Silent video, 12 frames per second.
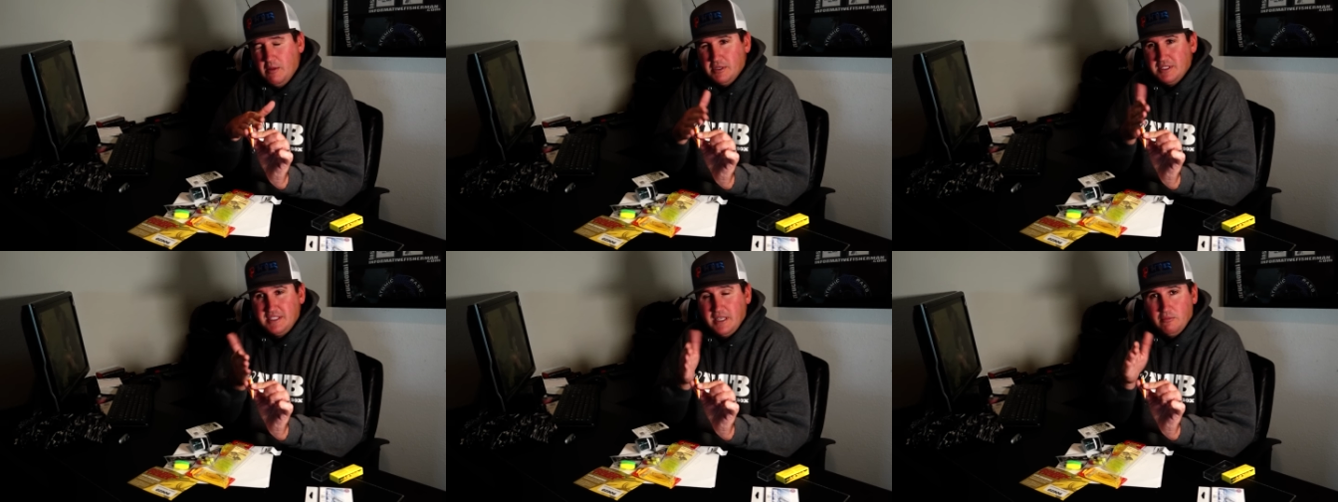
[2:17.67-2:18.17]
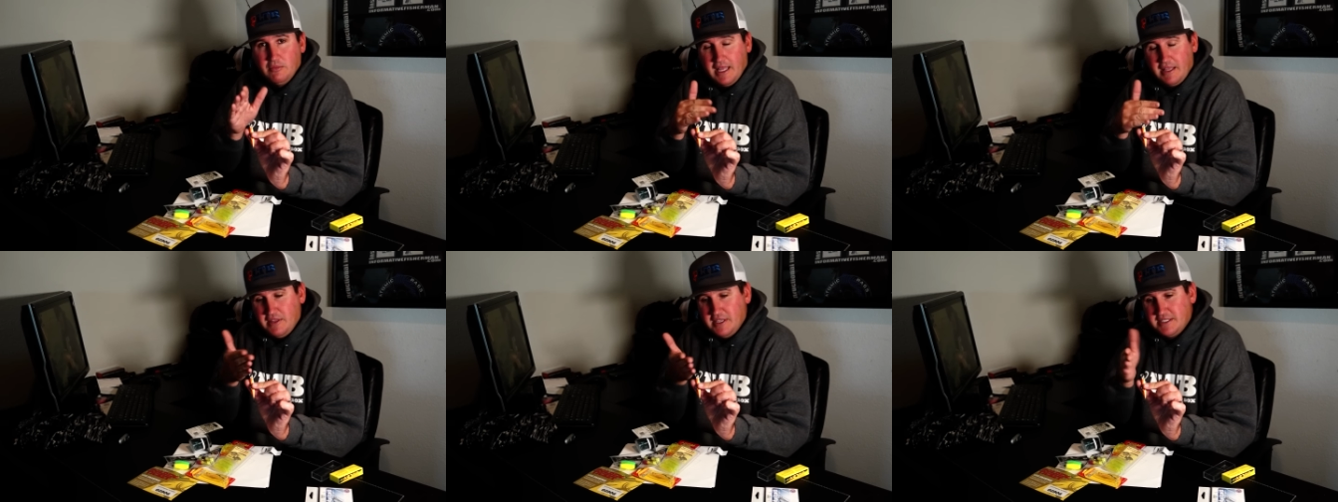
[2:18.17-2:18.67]
but something
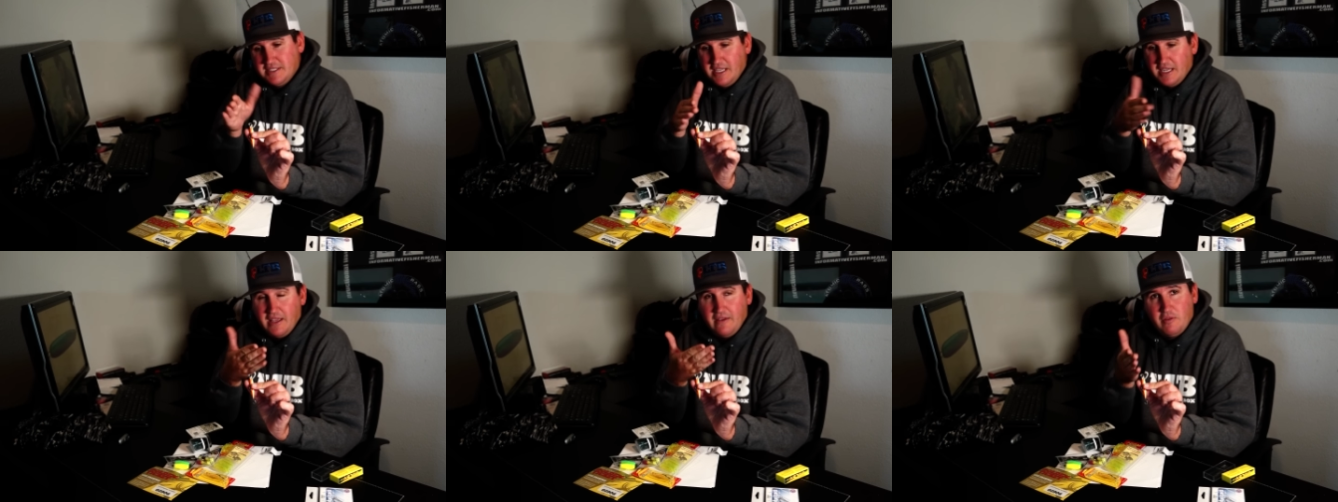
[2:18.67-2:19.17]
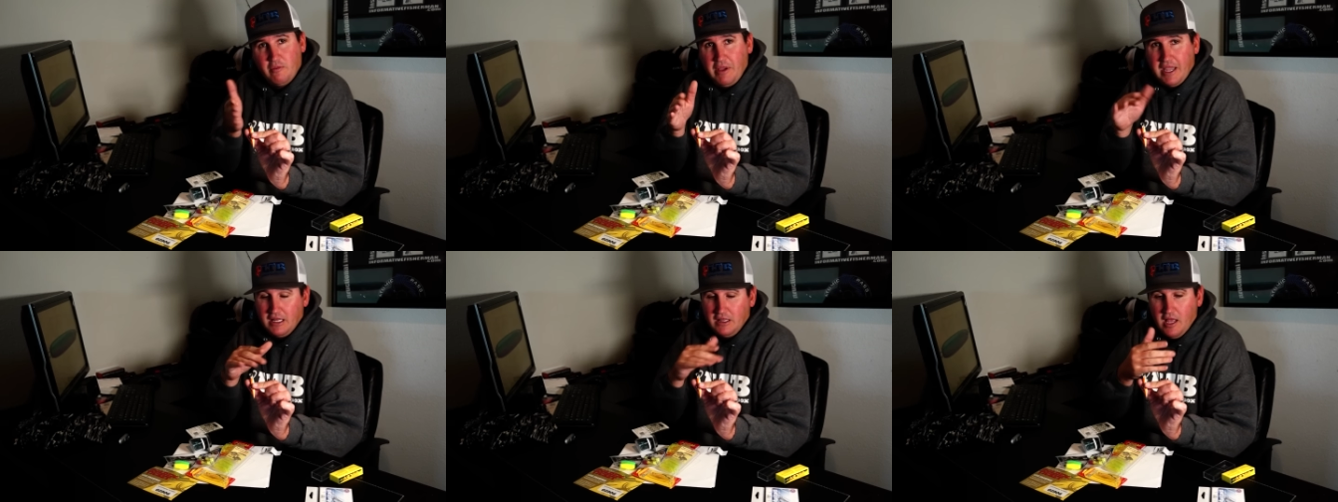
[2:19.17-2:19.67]
like this is gonna give the
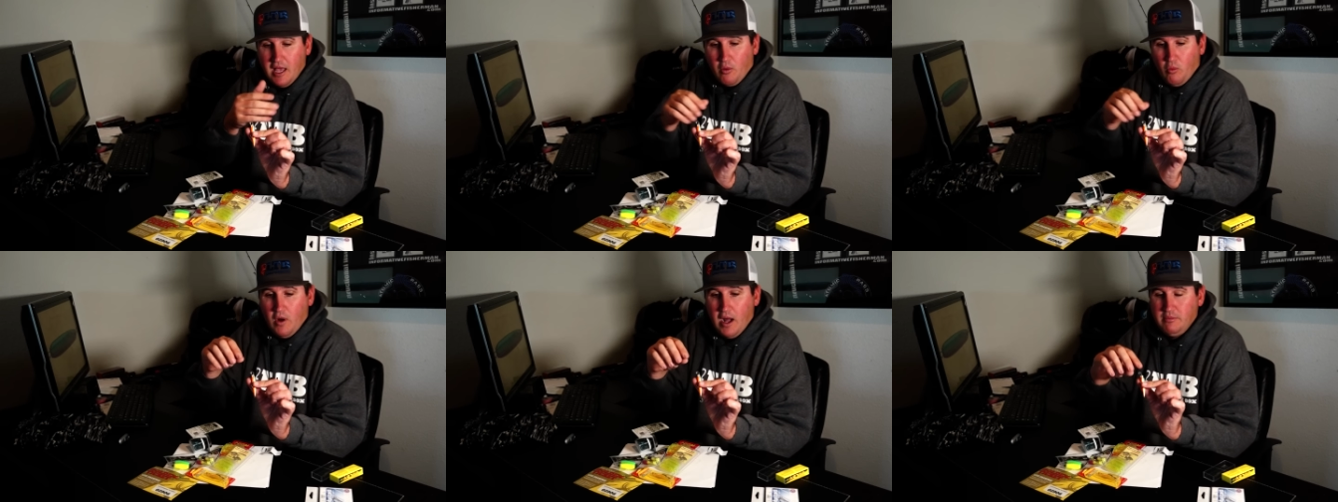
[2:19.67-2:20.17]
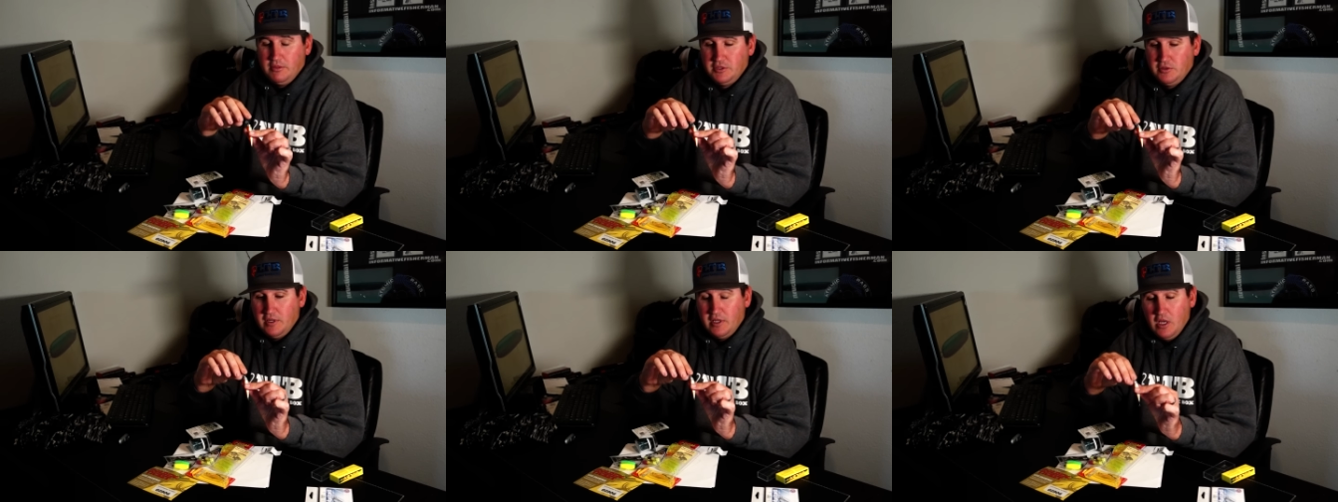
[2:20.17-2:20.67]
bait a lot of wobble
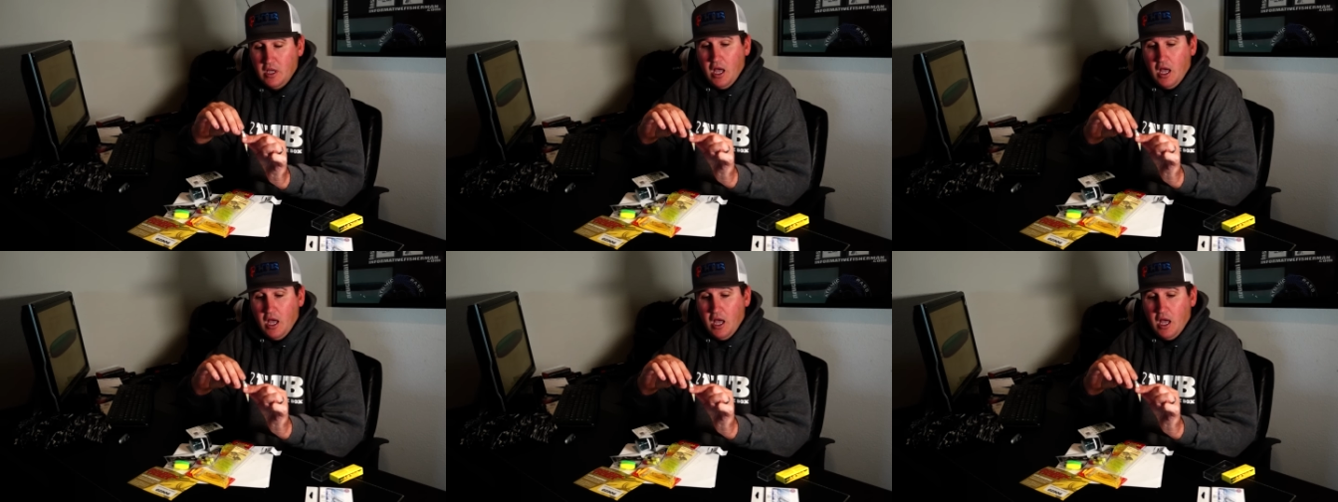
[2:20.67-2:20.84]
to it.